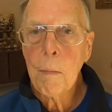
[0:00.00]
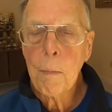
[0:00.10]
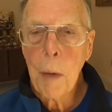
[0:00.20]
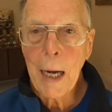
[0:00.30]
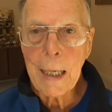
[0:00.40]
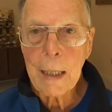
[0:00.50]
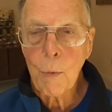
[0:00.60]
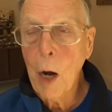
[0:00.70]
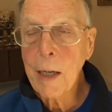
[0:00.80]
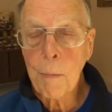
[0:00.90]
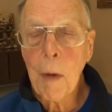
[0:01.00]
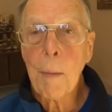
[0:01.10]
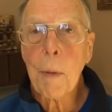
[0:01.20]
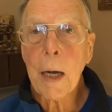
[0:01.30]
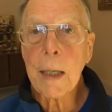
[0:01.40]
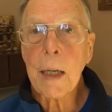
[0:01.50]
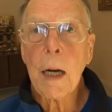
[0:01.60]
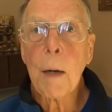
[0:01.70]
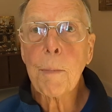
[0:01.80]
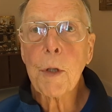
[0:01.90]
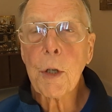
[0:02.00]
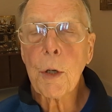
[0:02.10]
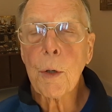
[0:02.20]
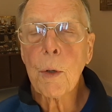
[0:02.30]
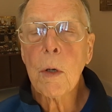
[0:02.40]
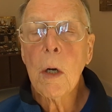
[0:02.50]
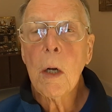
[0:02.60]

bike up to